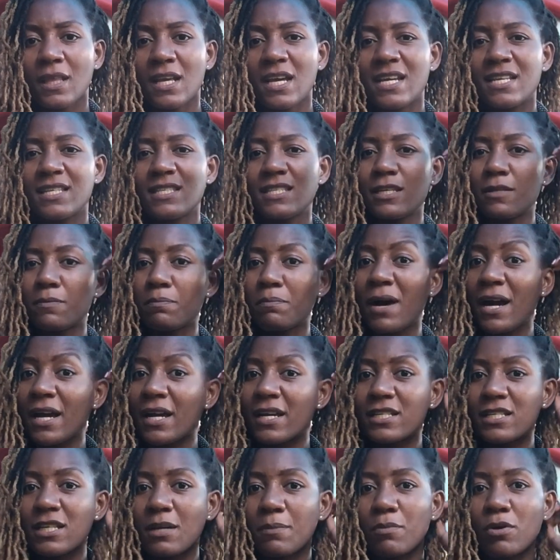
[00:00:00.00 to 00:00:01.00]
Is it
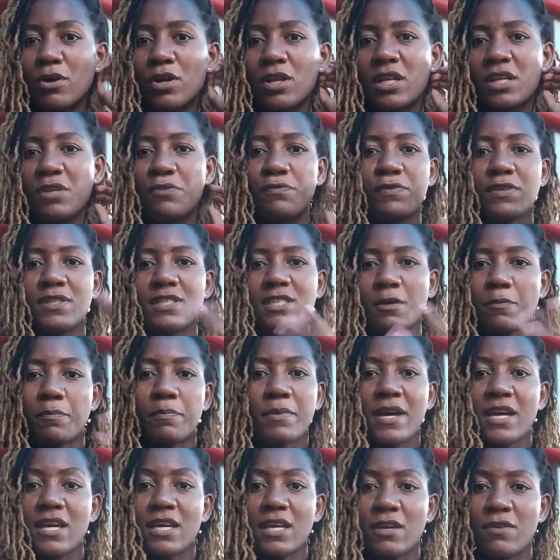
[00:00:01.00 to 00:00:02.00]
marketable if it's a
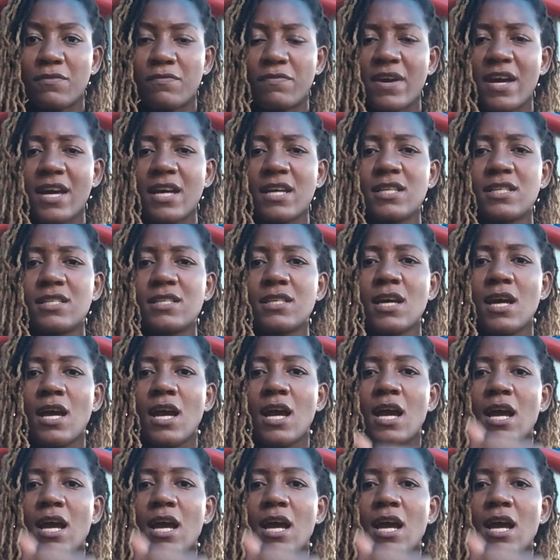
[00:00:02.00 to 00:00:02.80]
paying event?